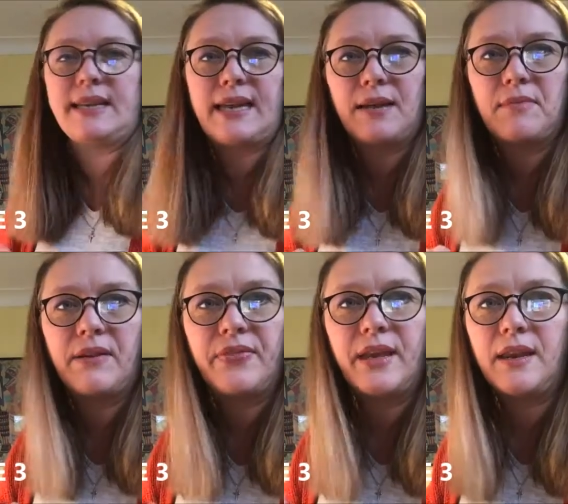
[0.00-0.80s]
name.
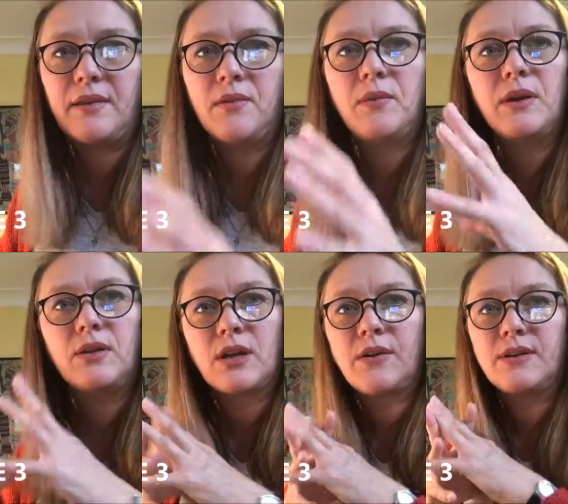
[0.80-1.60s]
And then we'll
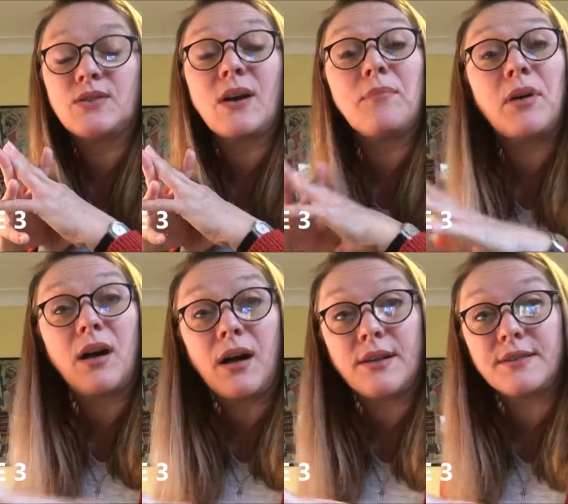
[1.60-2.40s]
go into our
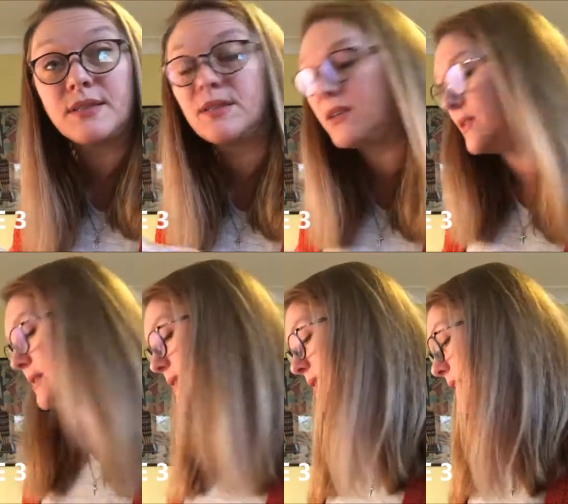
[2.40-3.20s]
parts. So
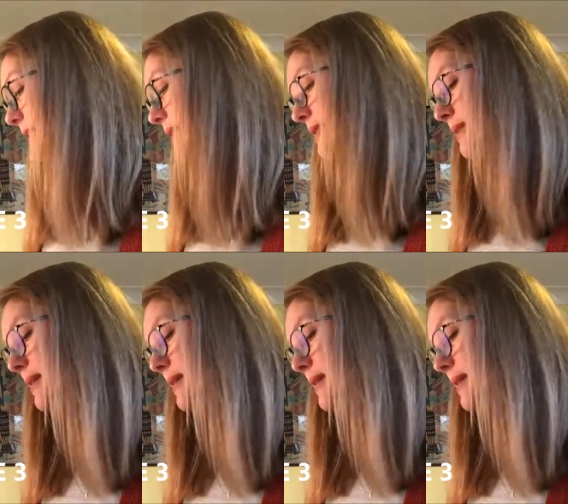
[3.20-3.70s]
this is, let's